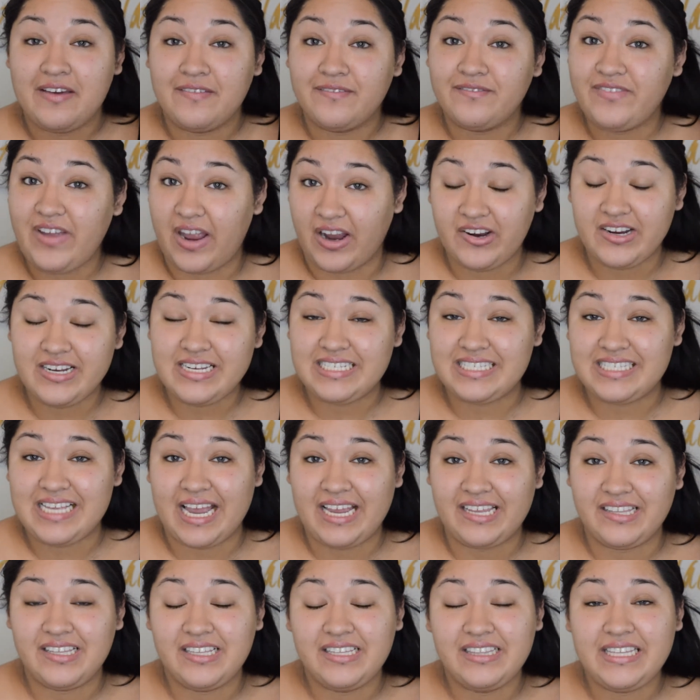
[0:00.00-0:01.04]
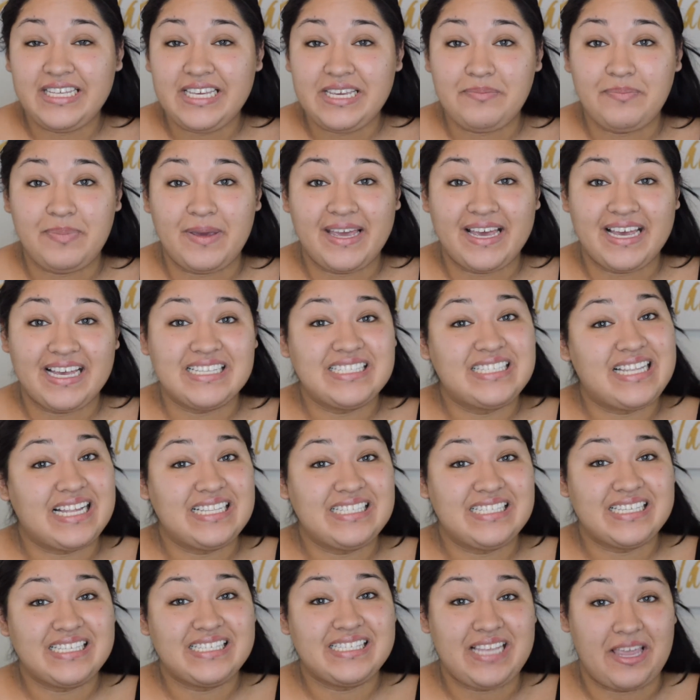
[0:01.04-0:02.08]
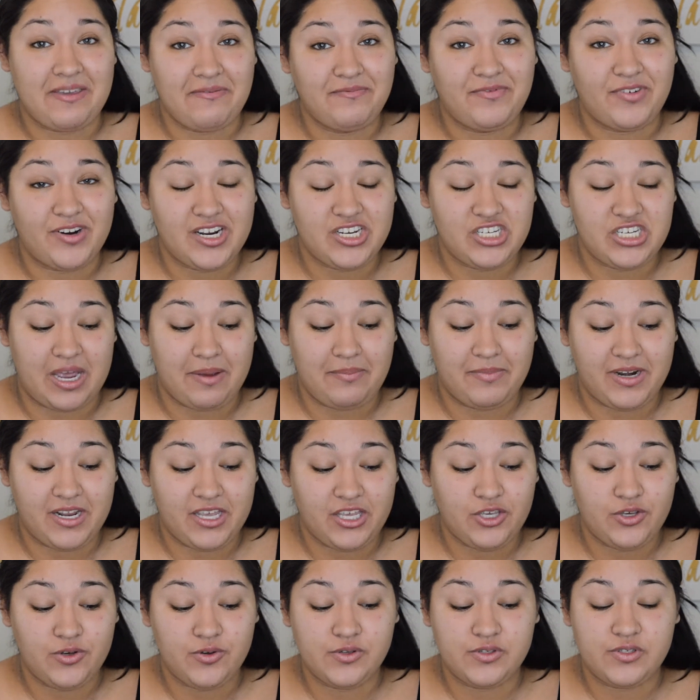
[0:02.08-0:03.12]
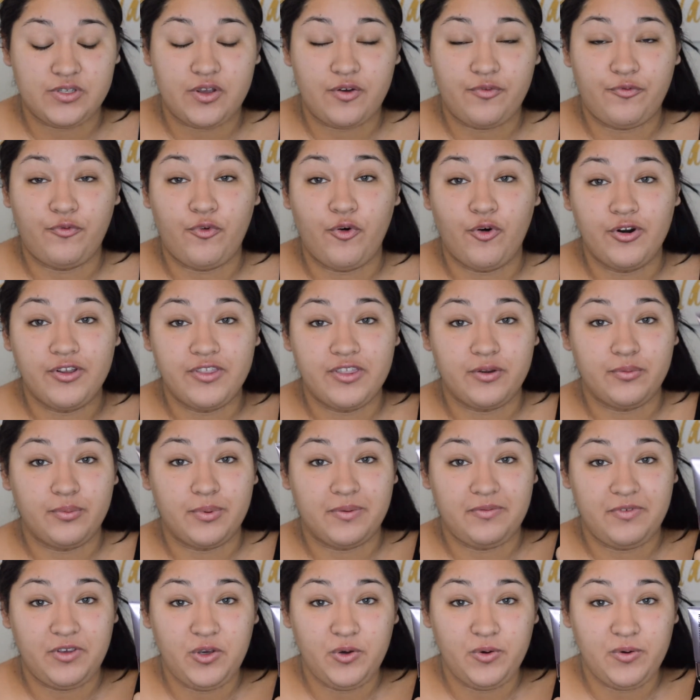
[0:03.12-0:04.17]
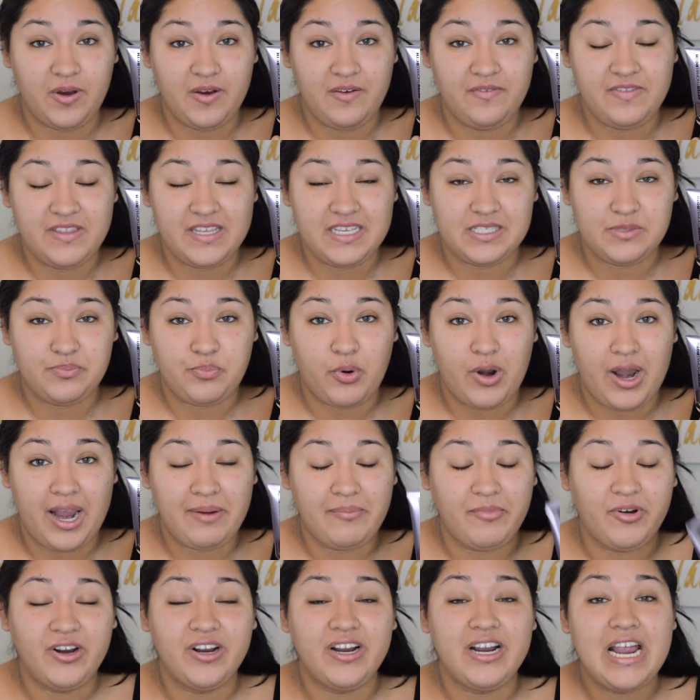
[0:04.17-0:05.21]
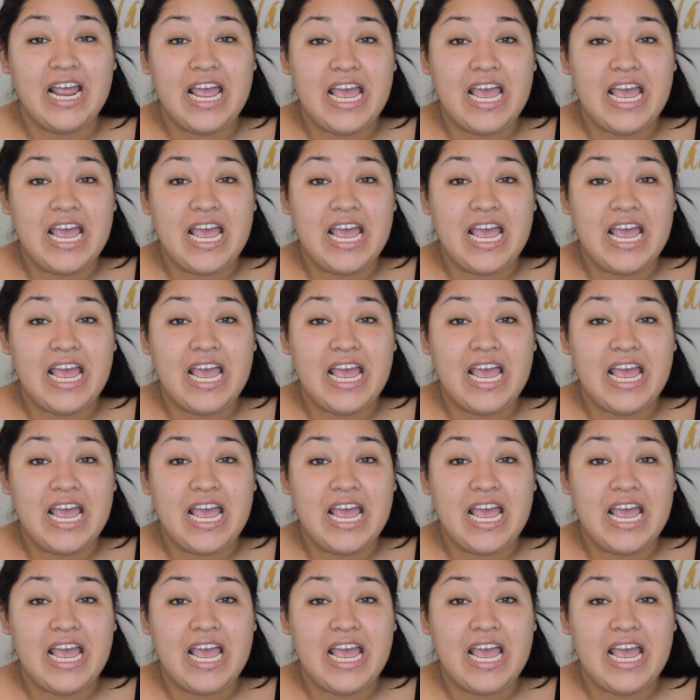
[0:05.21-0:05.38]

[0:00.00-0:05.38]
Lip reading: very silently because that's the same footage I'm gonna use for the review of this primer.